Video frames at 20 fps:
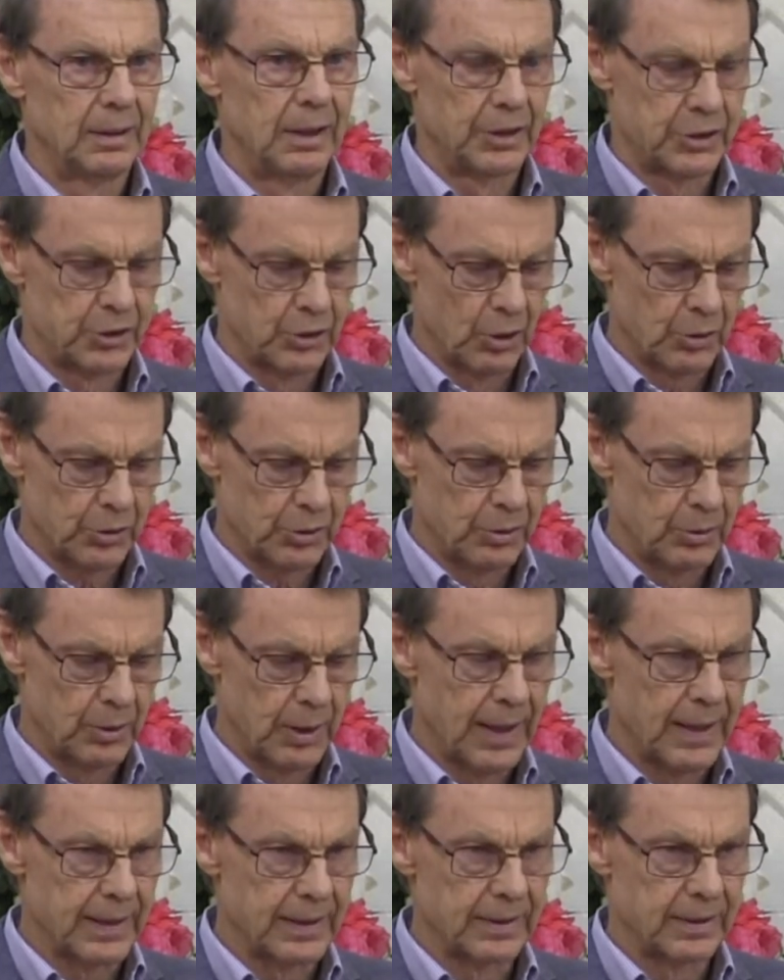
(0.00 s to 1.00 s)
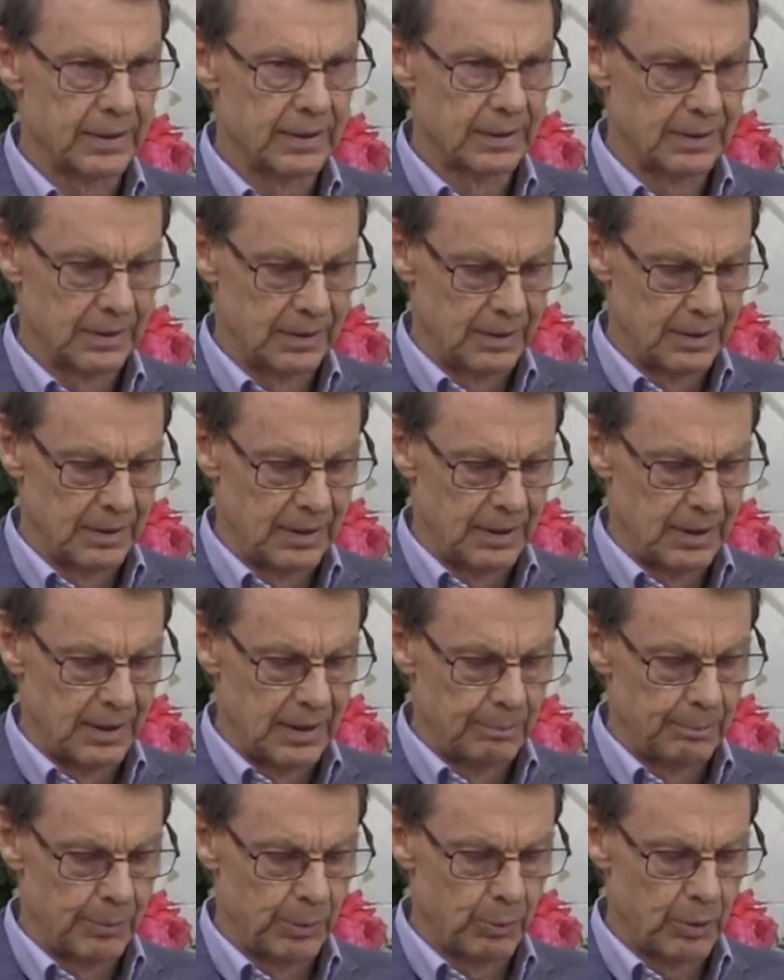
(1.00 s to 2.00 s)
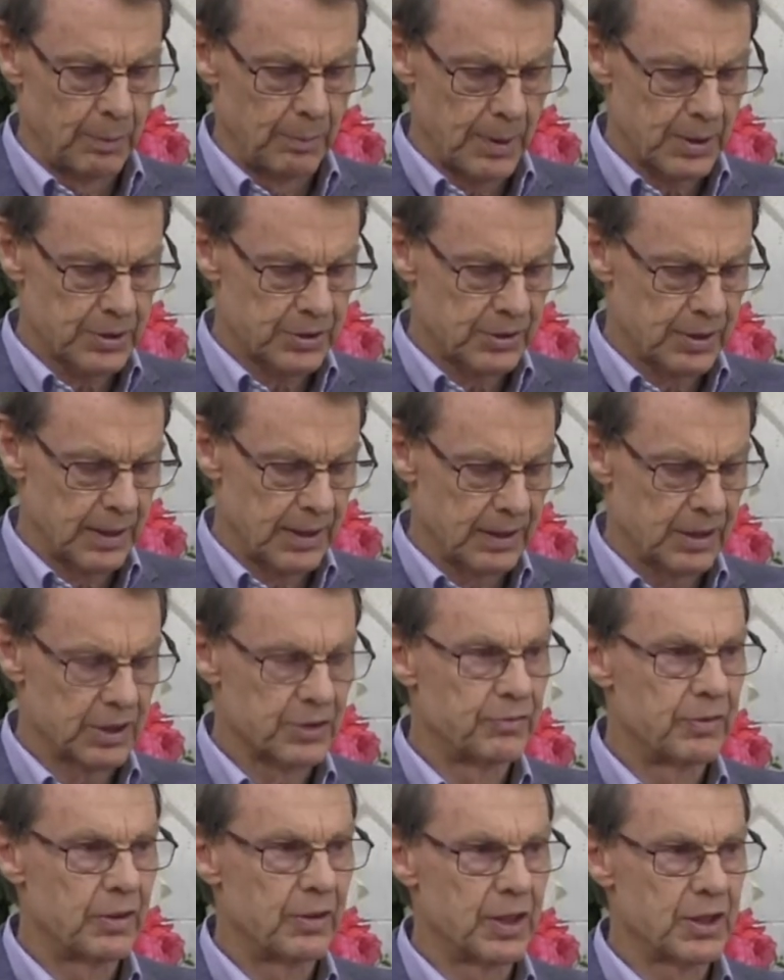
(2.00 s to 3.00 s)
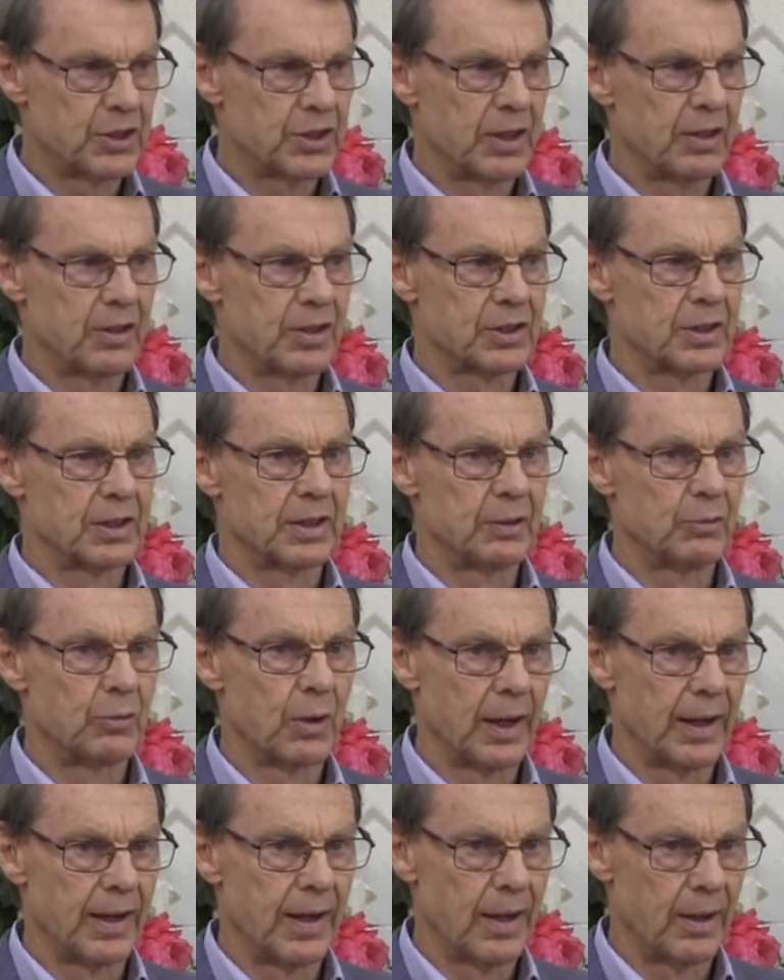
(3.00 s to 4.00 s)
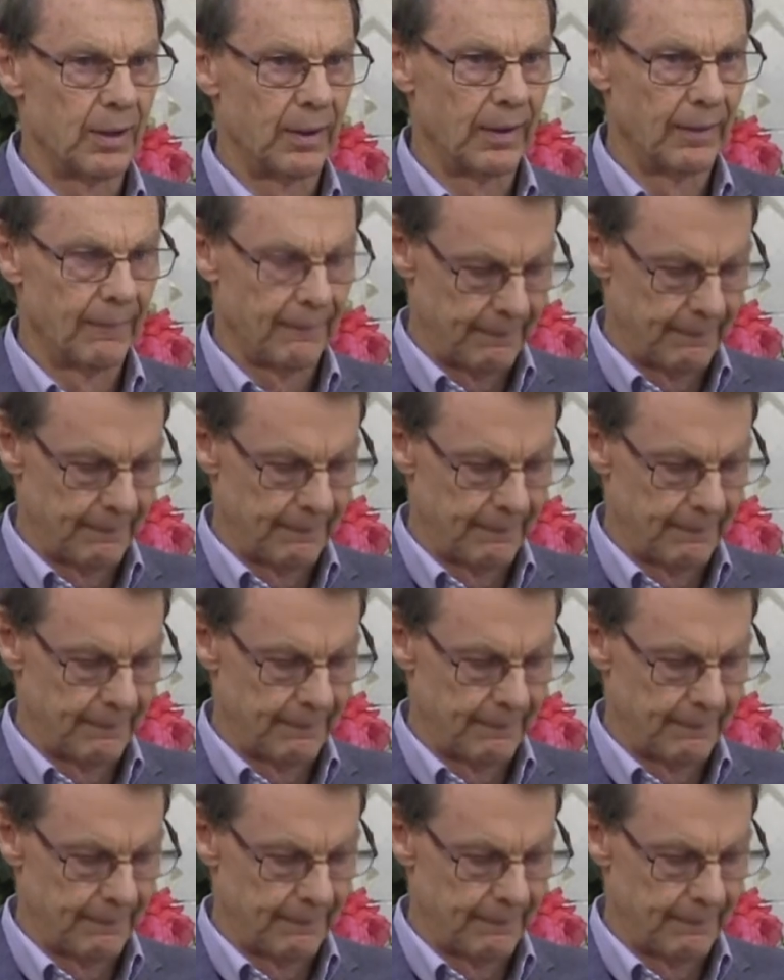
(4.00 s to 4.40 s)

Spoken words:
It's not too late, but we must take this very seriously right now.